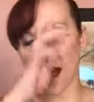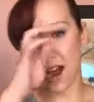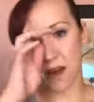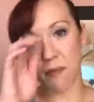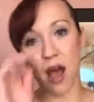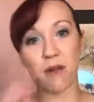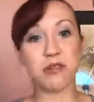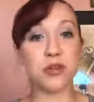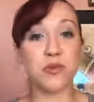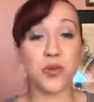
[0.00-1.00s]
I
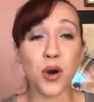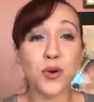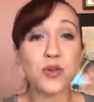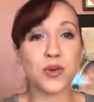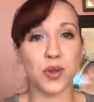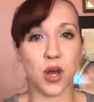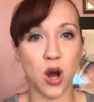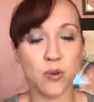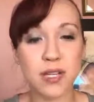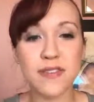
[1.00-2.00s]
would do those, or
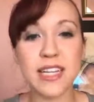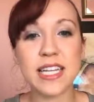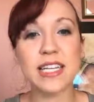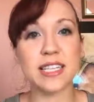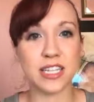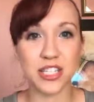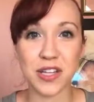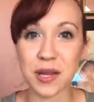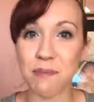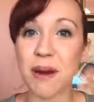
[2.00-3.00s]
home DVDs
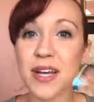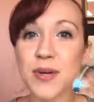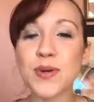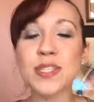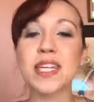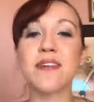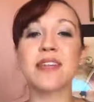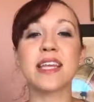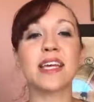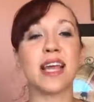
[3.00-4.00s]
Jillian Michaels and
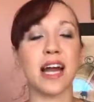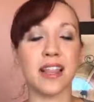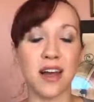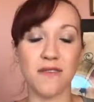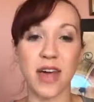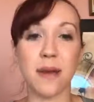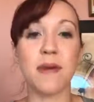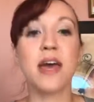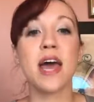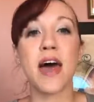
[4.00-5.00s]
everything. I love
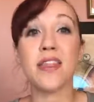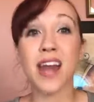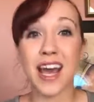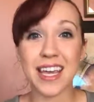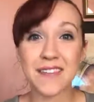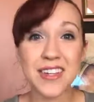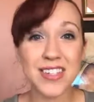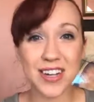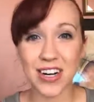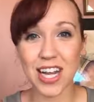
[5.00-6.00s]
them. And then I
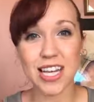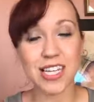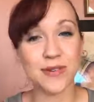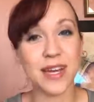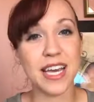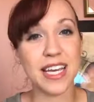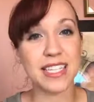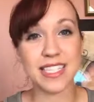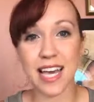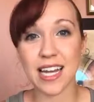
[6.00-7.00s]
even started doing
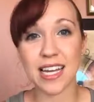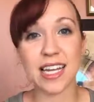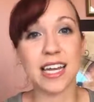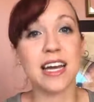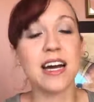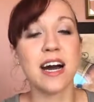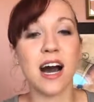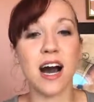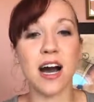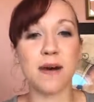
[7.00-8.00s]
Insanity
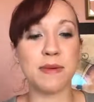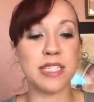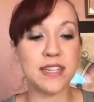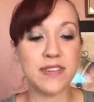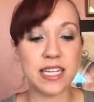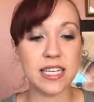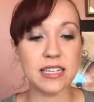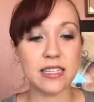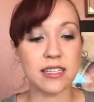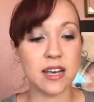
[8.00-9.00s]

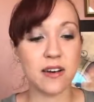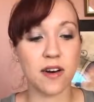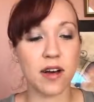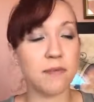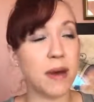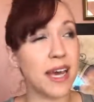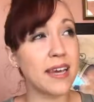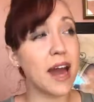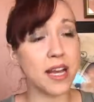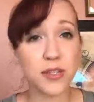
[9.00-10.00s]
DVDs
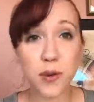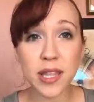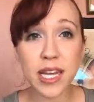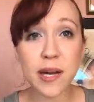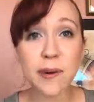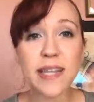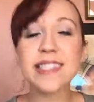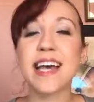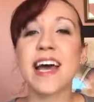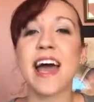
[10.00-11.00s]
back in high school, I think it
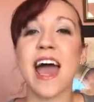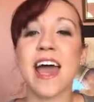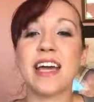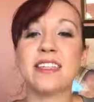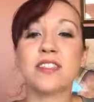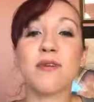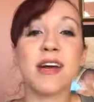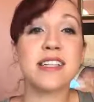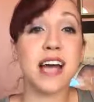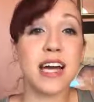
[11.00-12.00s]
was. And so
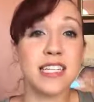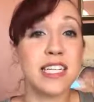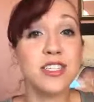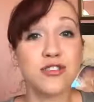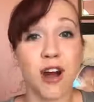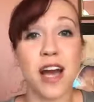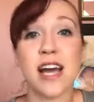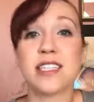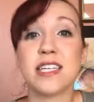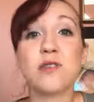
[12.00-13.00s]
I
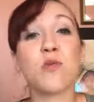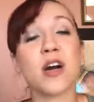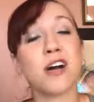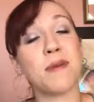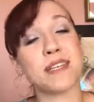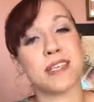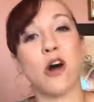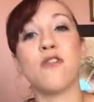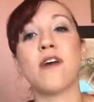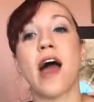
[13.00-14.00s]
did work on
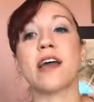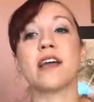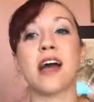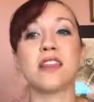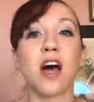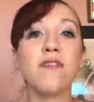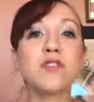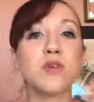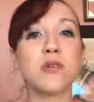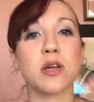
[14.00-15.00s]
myself. I
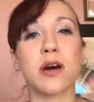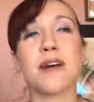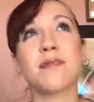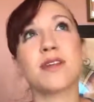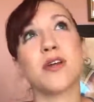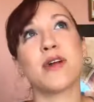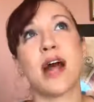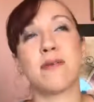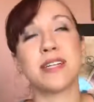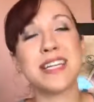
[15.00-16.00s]
loved doing the
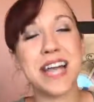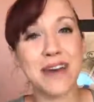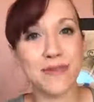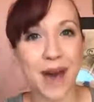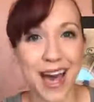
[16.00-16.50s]
I didn't have a